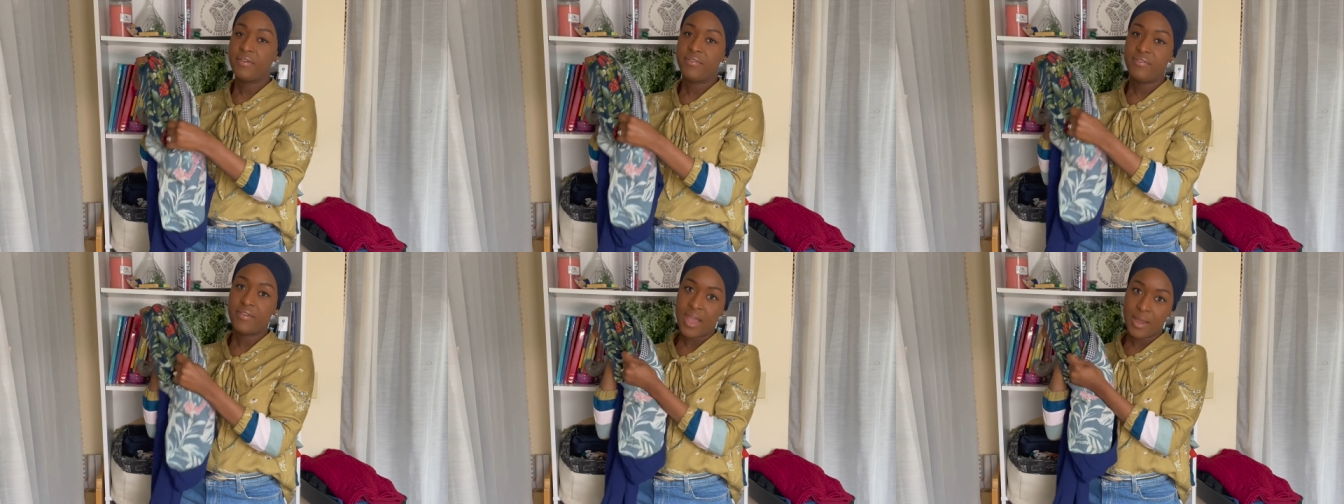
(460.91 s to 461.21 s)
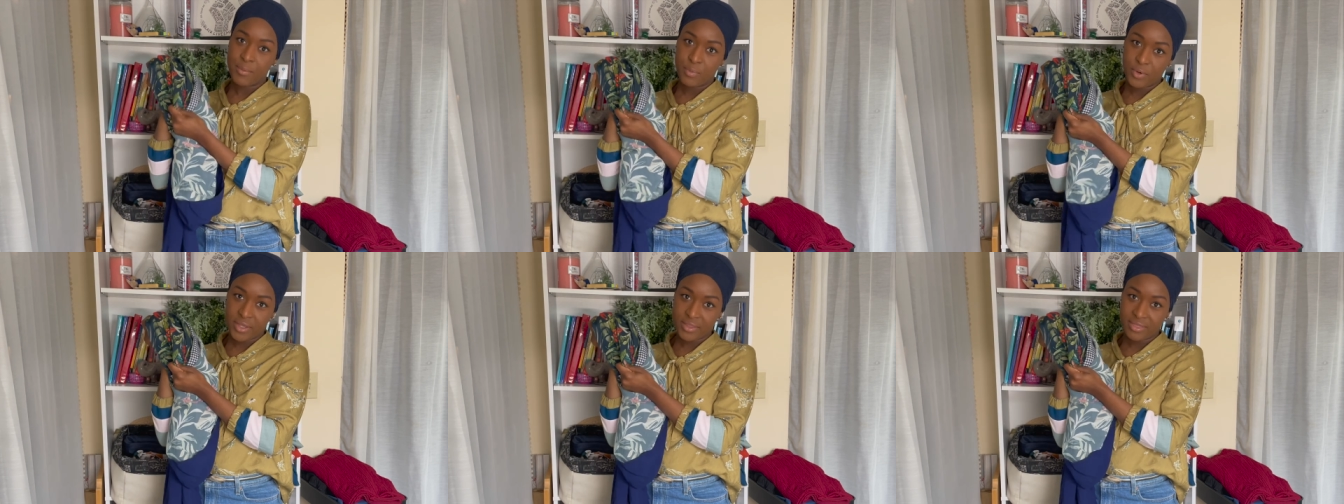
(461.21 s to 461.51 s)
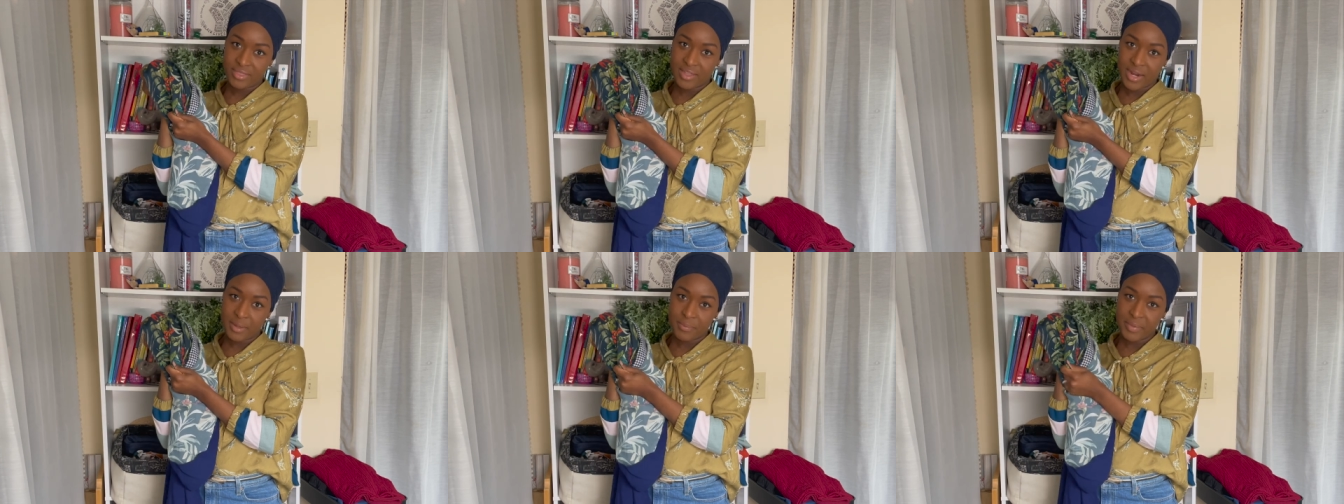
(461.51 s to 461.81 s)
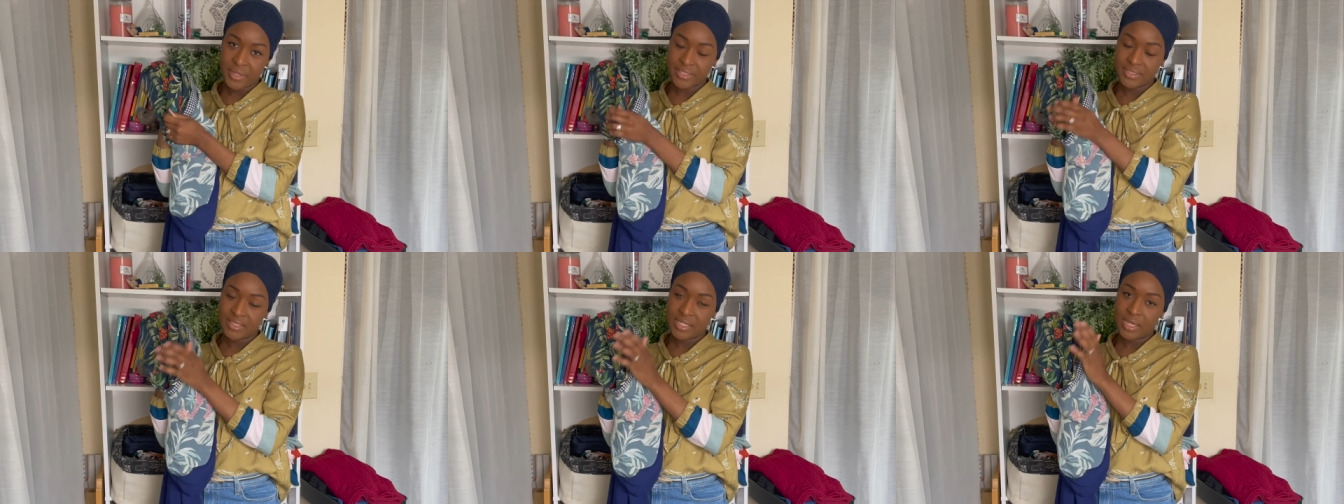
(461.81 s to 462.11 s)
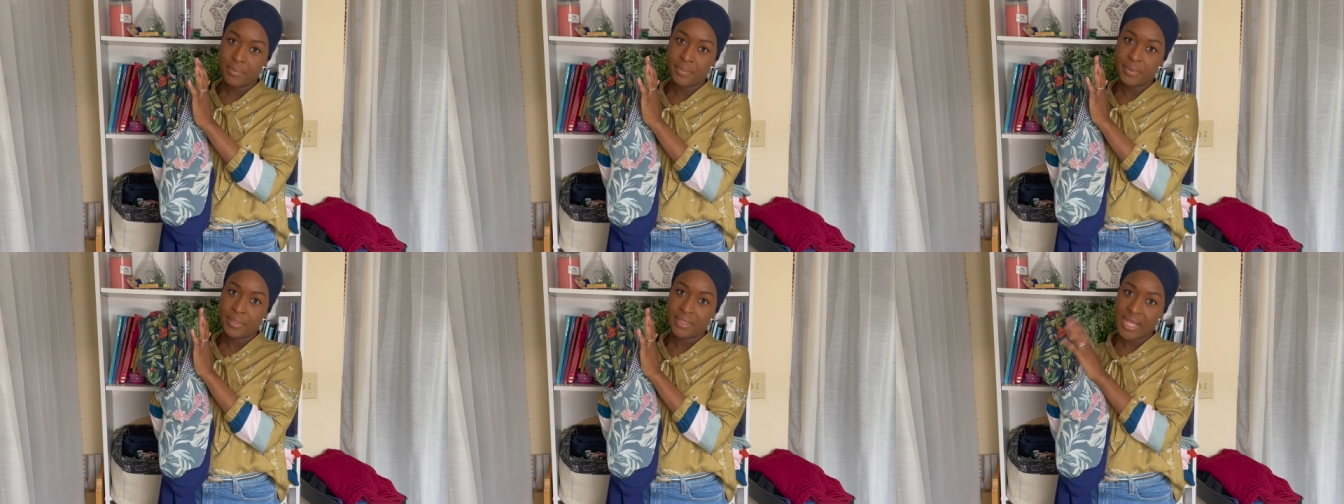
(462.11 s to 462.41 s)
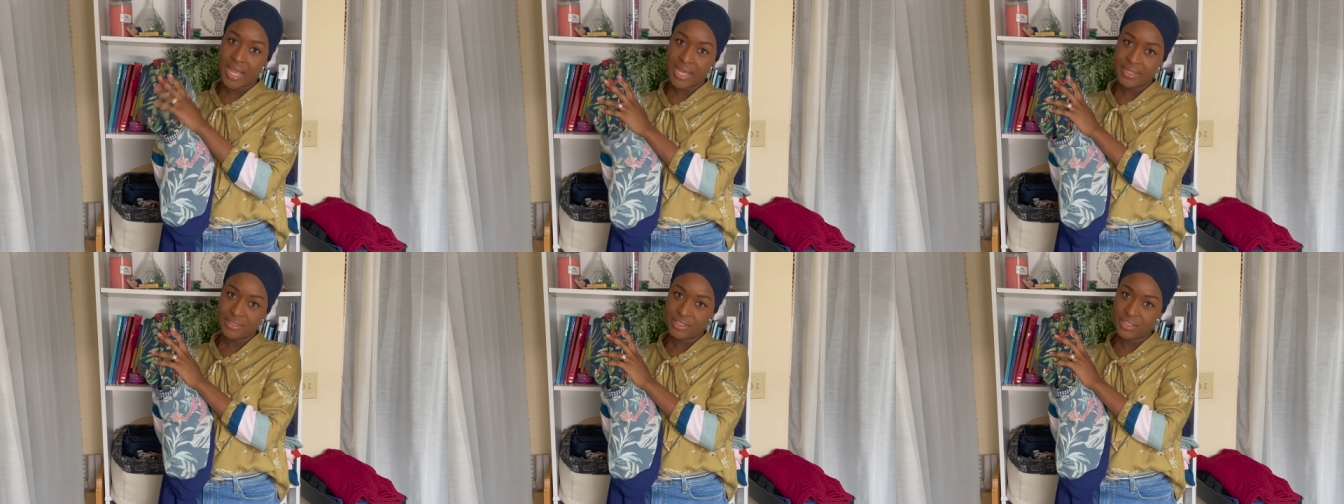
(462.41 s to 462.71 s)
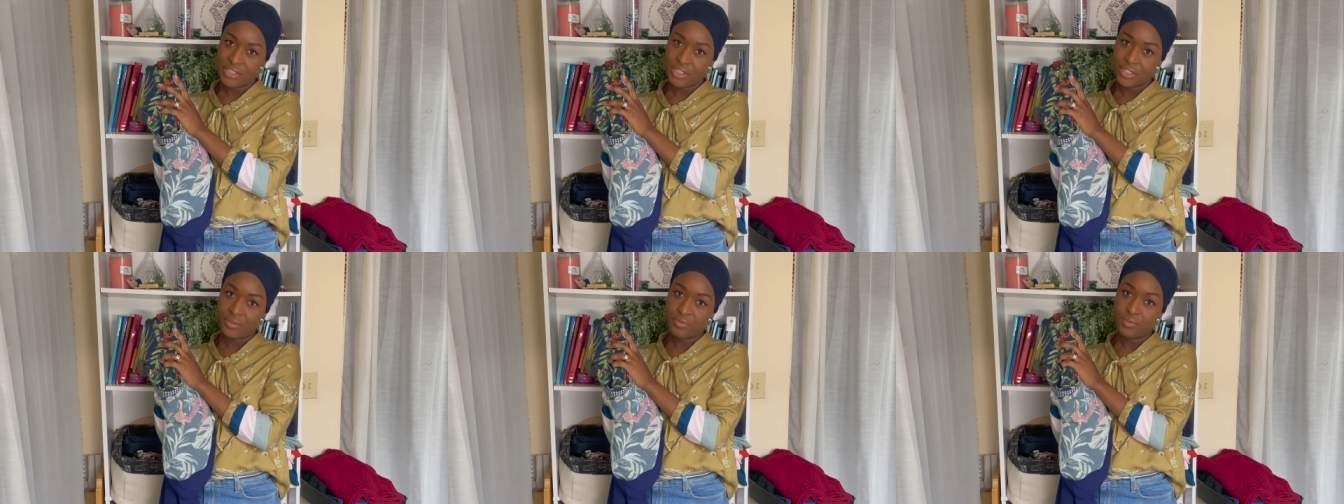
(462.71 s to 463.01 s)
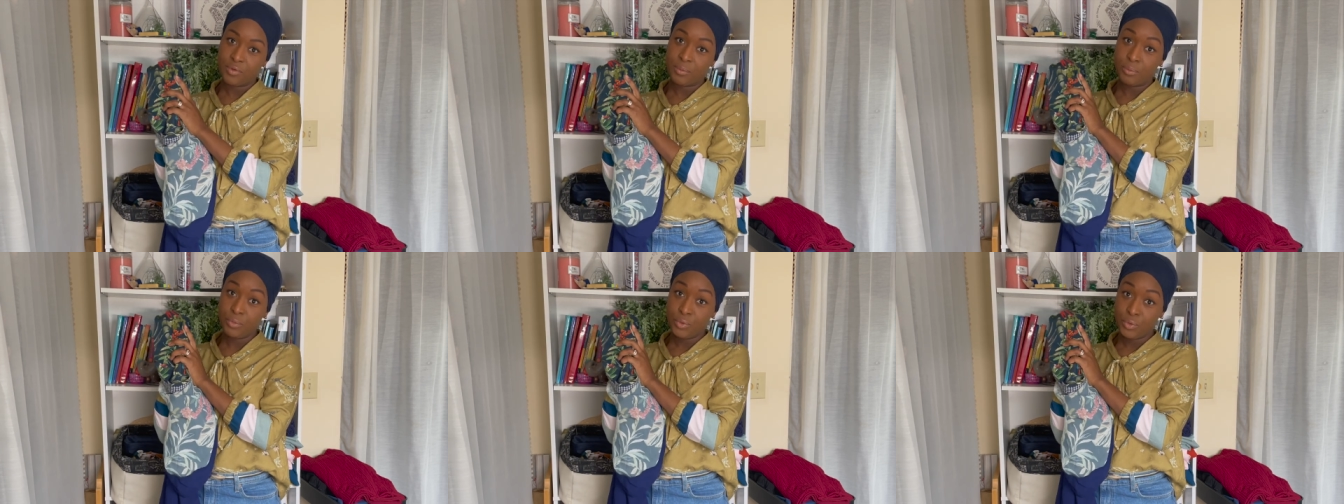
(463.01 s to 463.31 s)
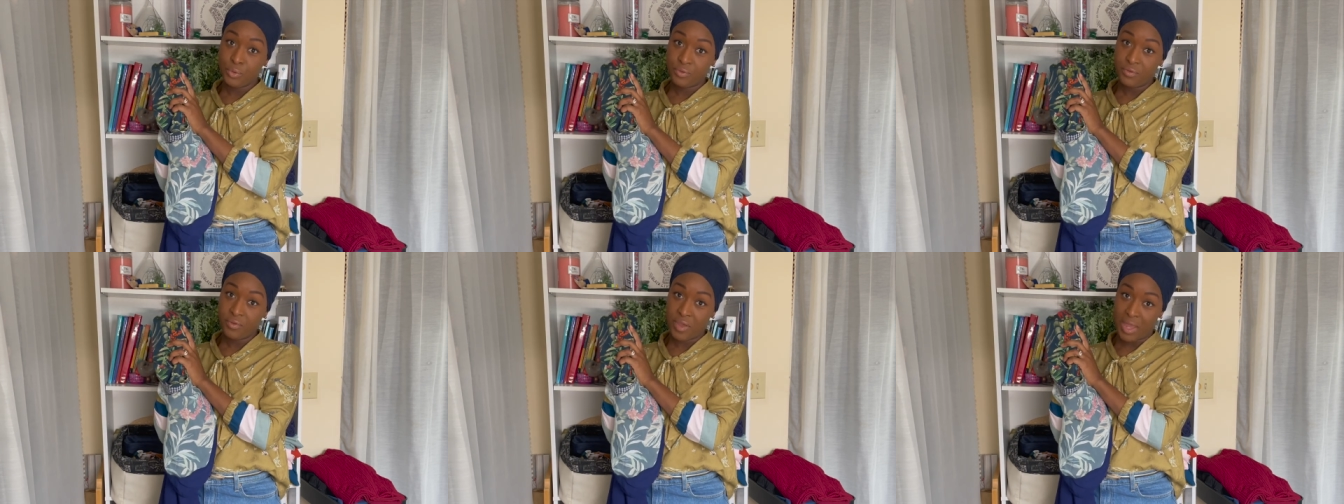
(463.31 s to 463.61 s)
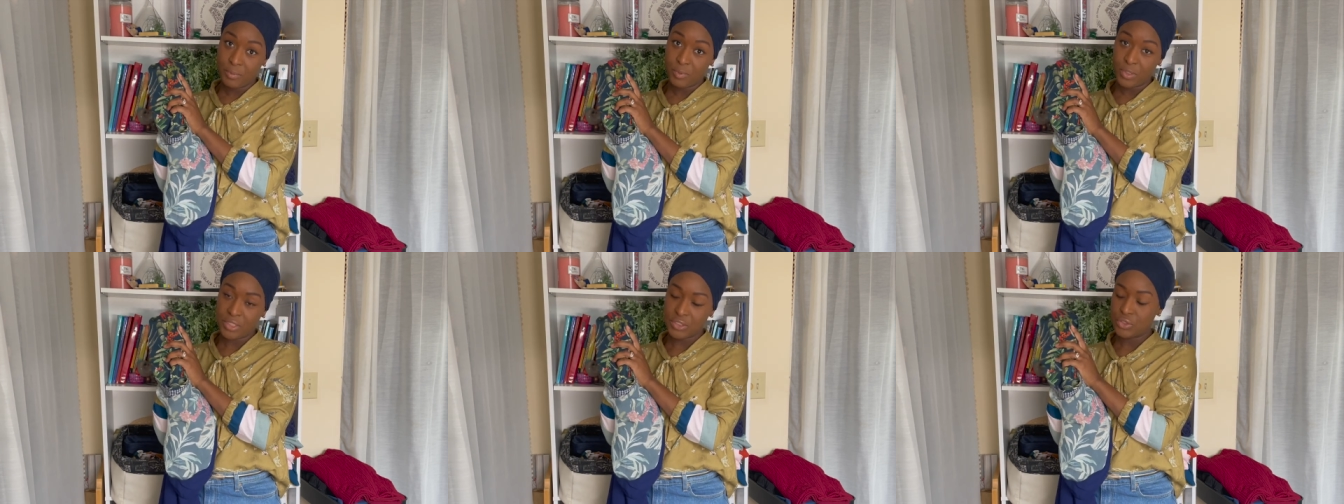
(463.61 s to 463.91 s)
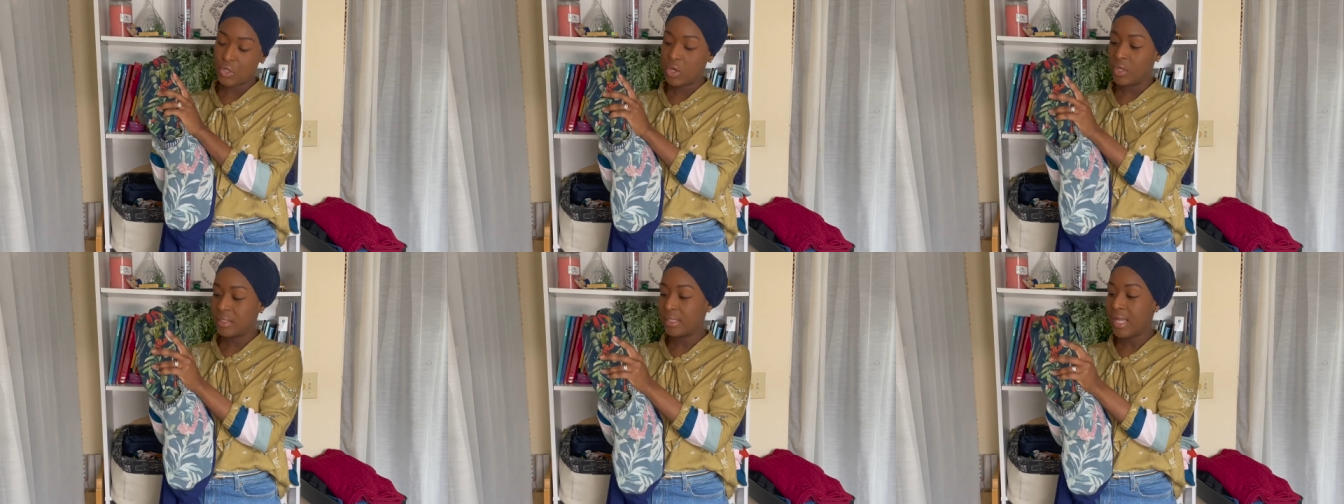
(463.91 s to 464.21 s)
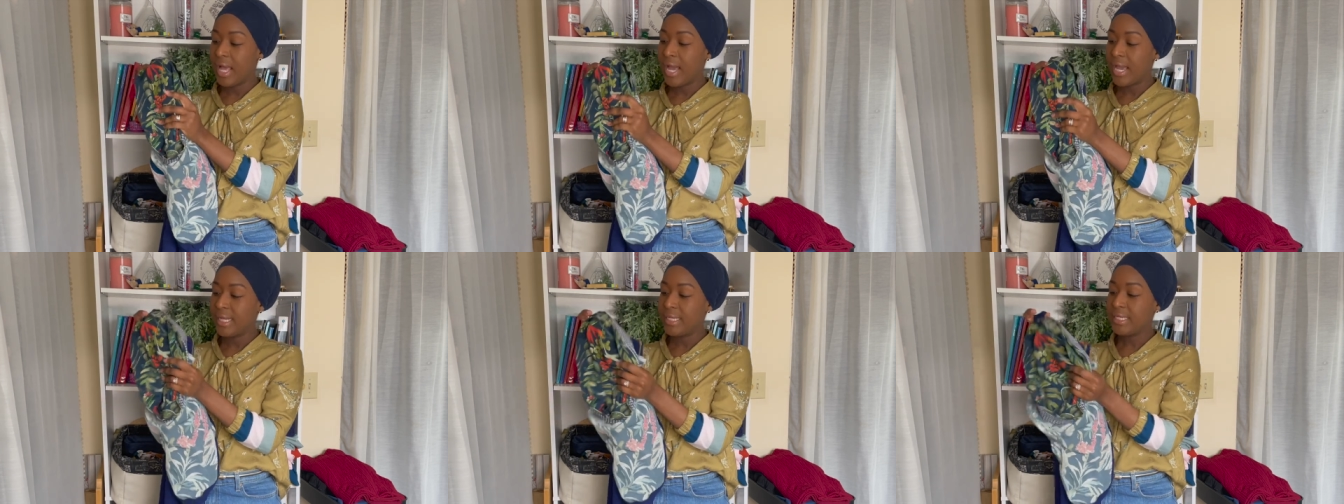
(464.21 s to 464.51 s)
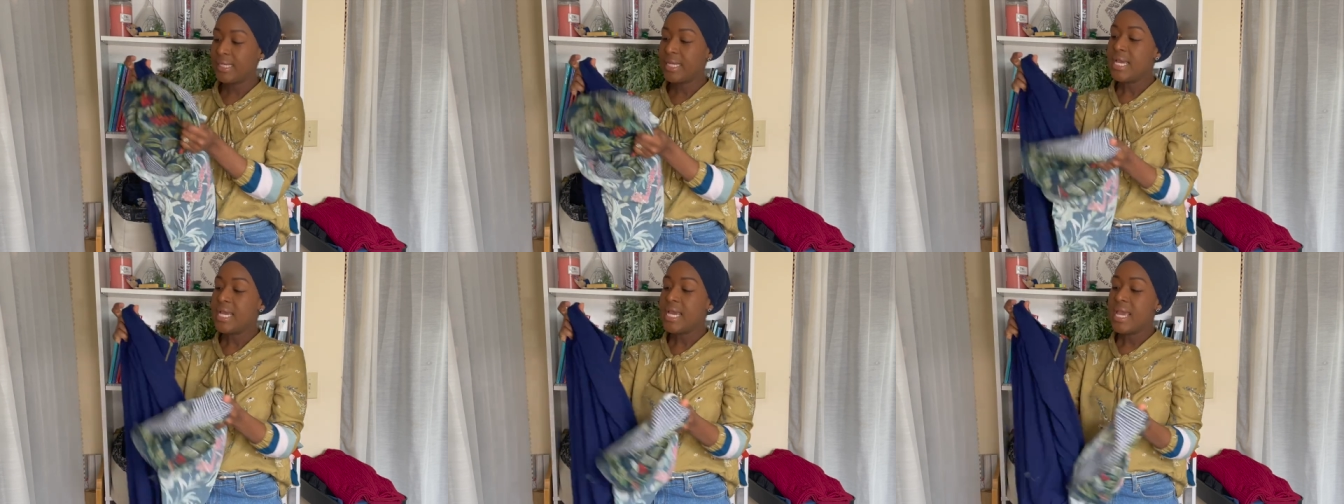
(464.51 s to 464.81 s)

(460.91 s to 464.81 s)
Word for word: fabric that I picked up last year from Mood Fabrics online.